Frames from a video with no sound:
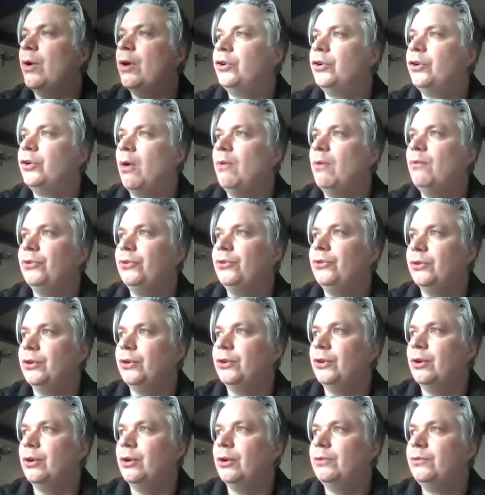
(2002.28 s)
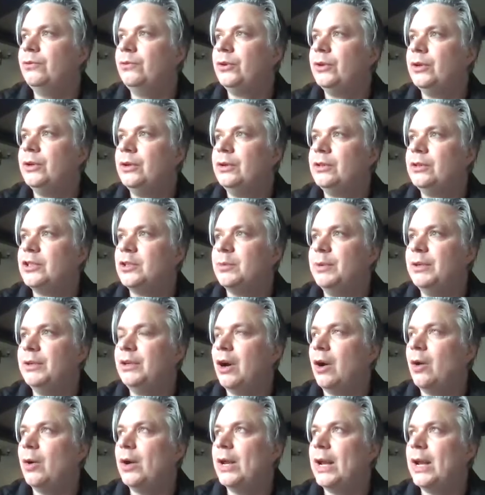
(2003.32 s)
confident enough to be
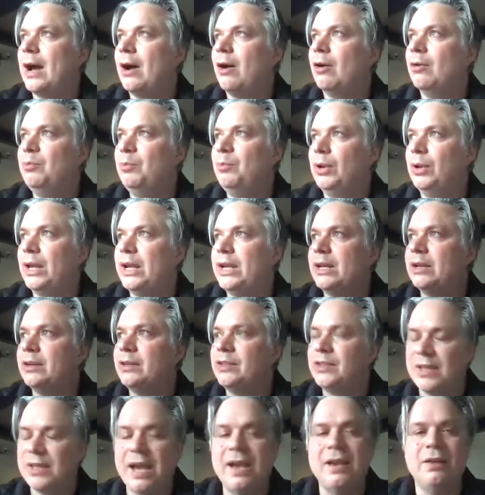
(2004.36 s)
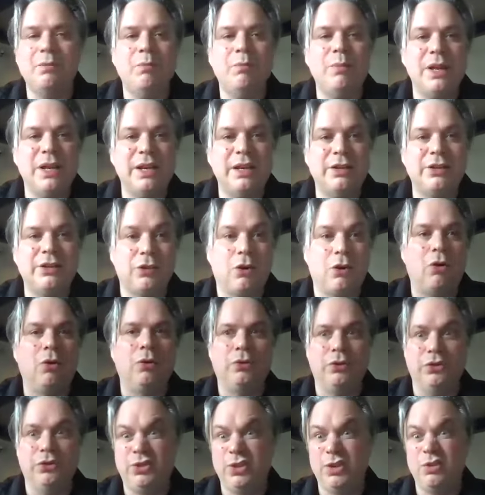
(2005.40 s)
going out and playing a 10-minute song
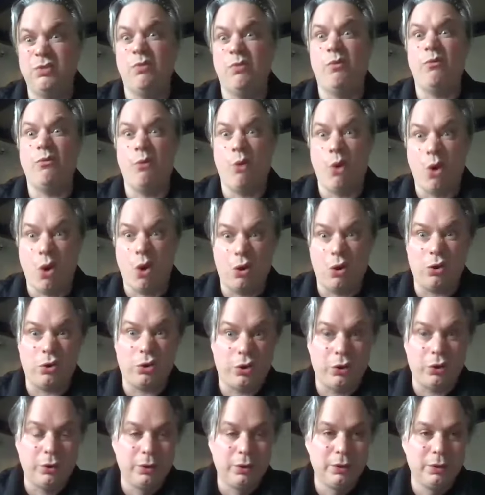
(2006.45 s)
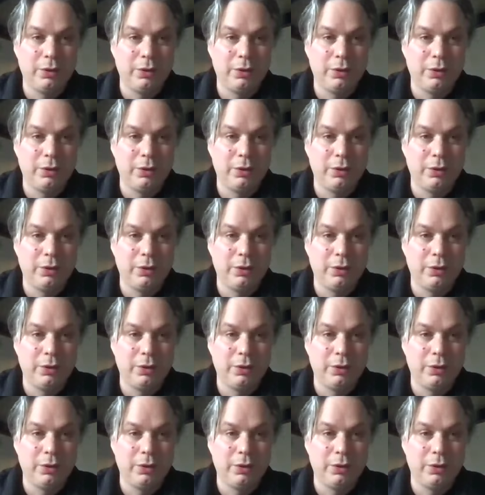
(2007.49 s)
that didn't rock.